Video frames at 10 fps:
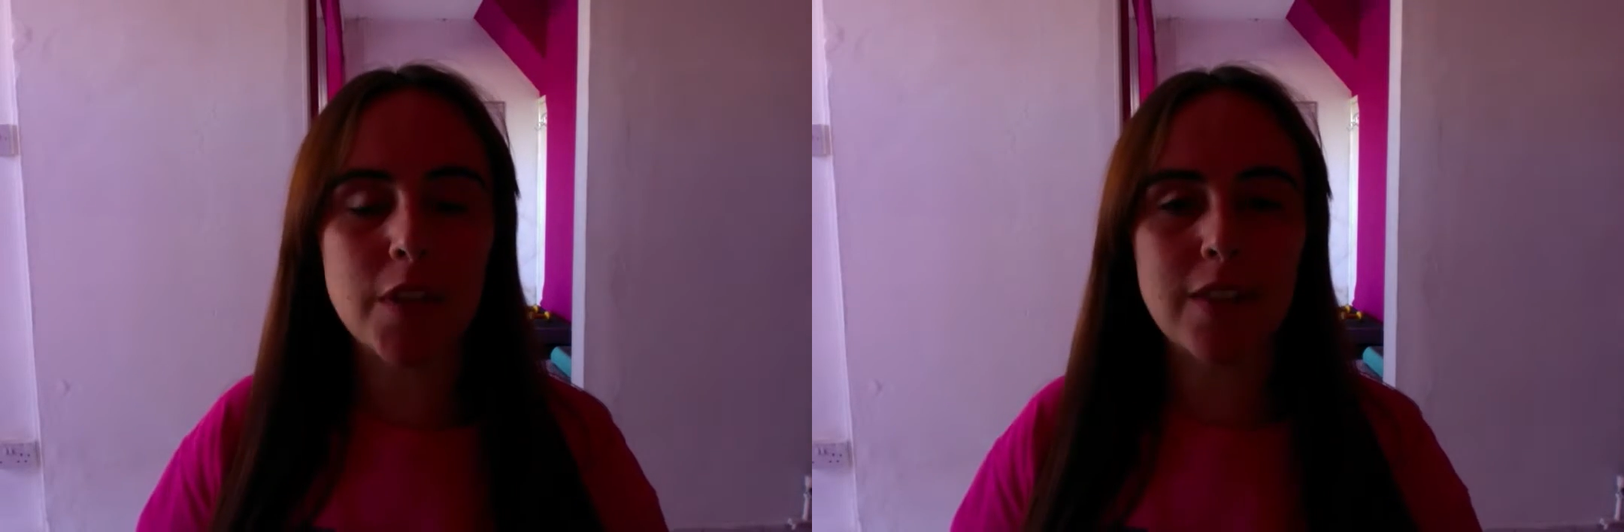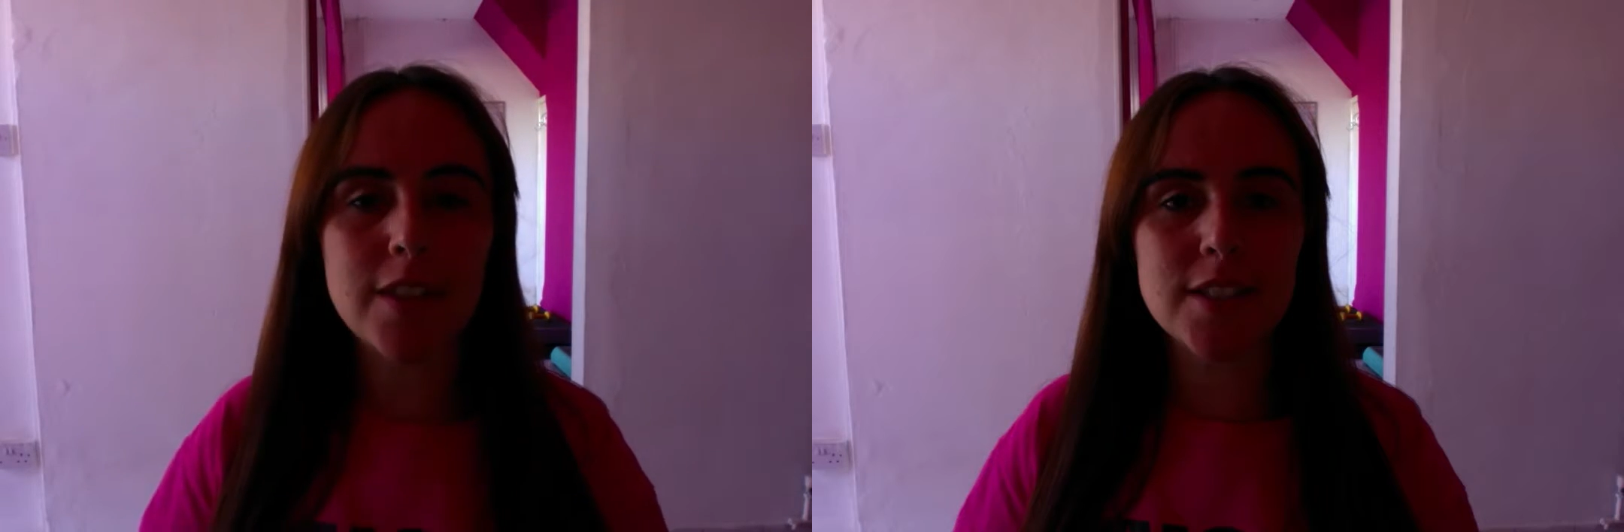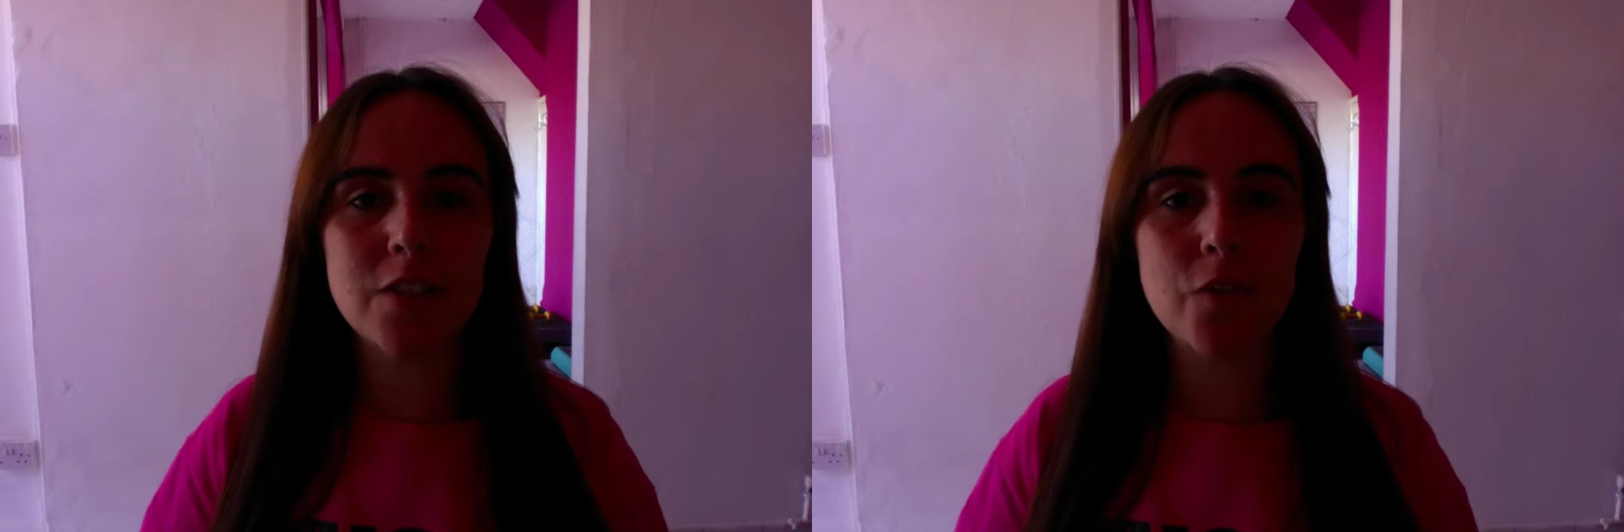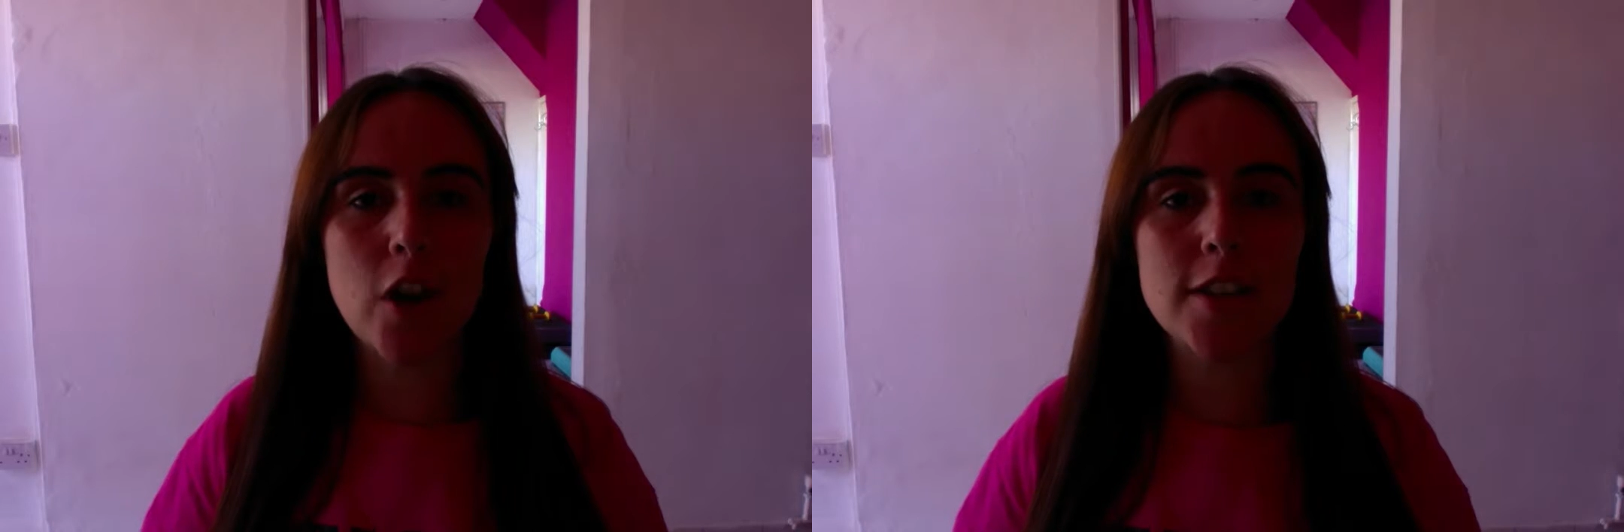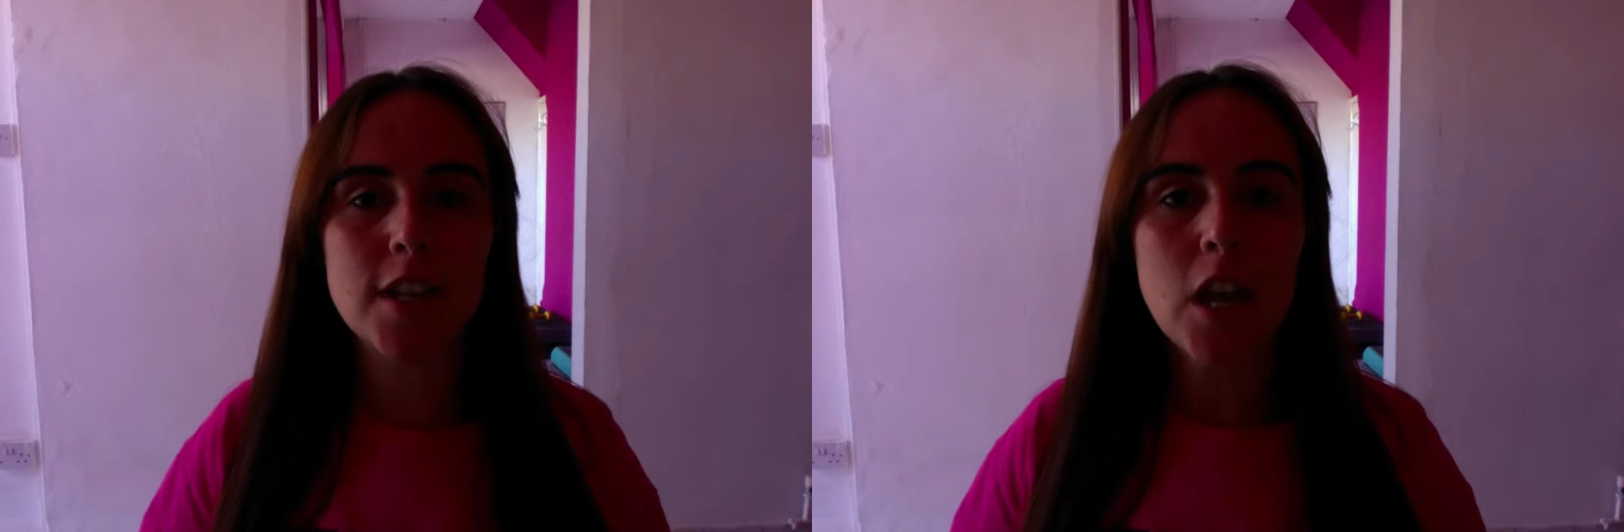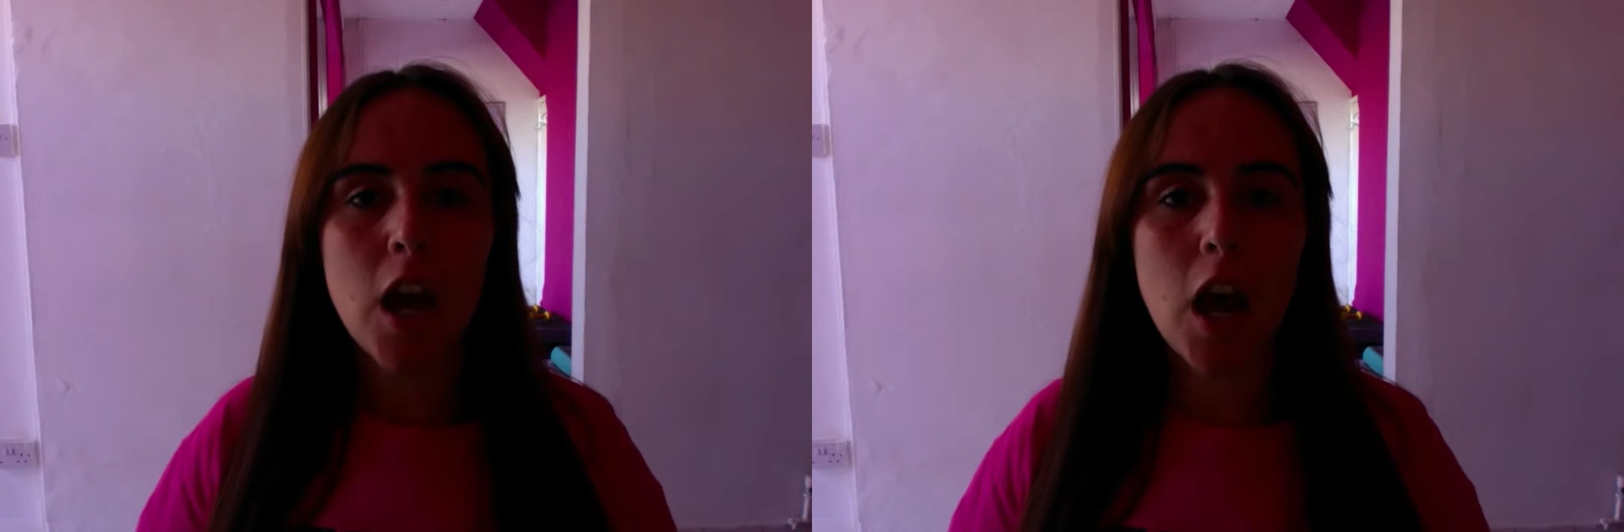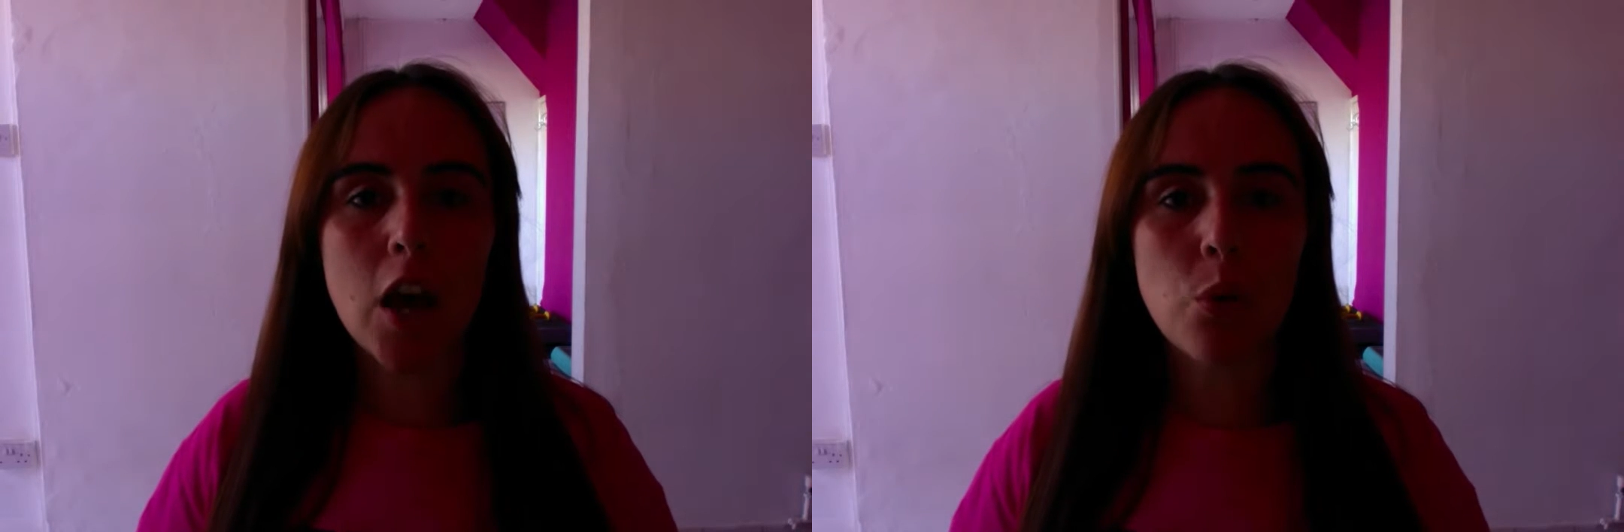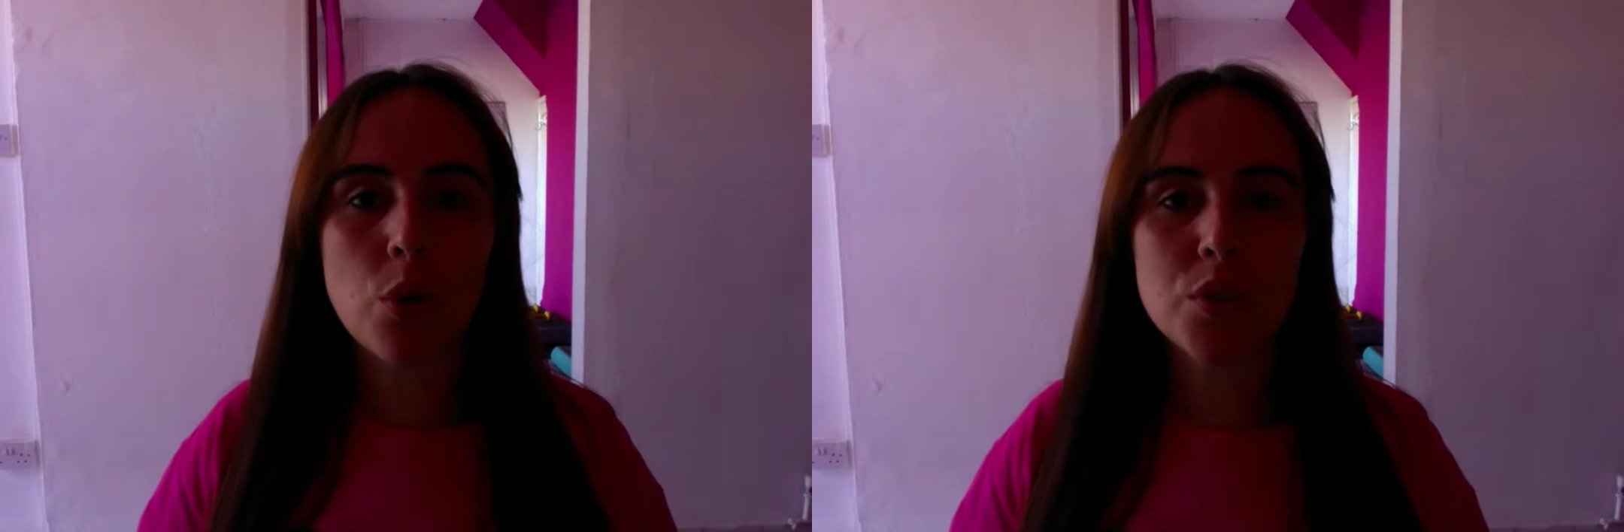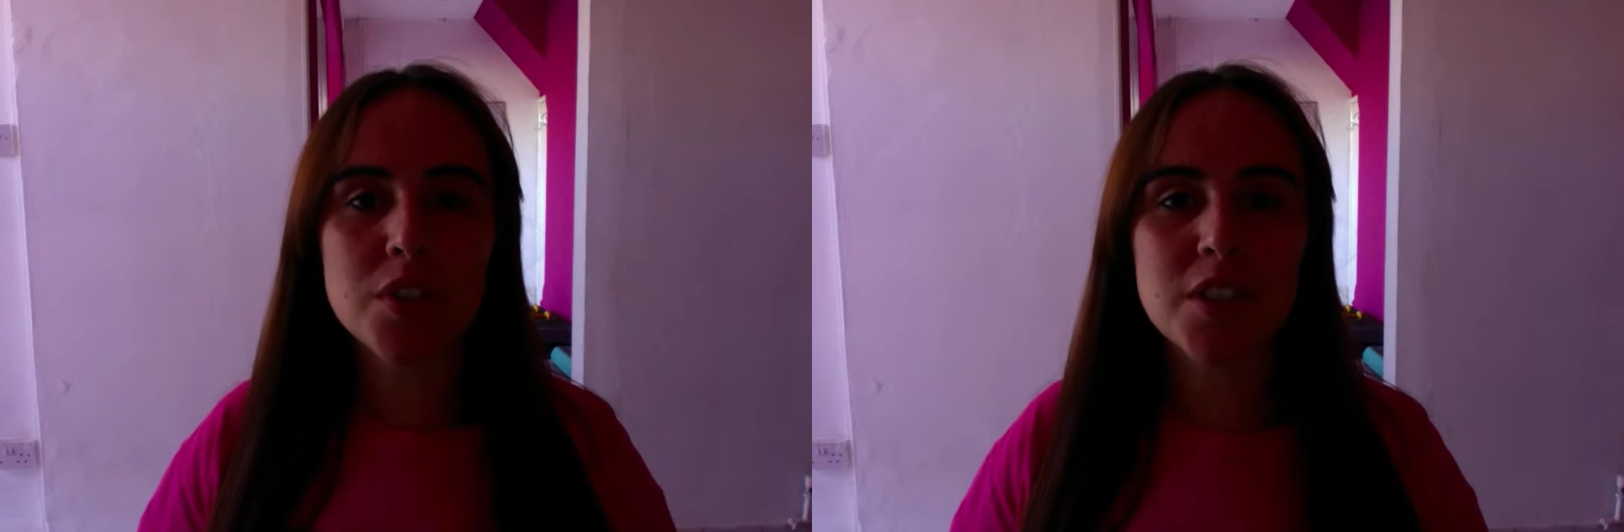then this advice will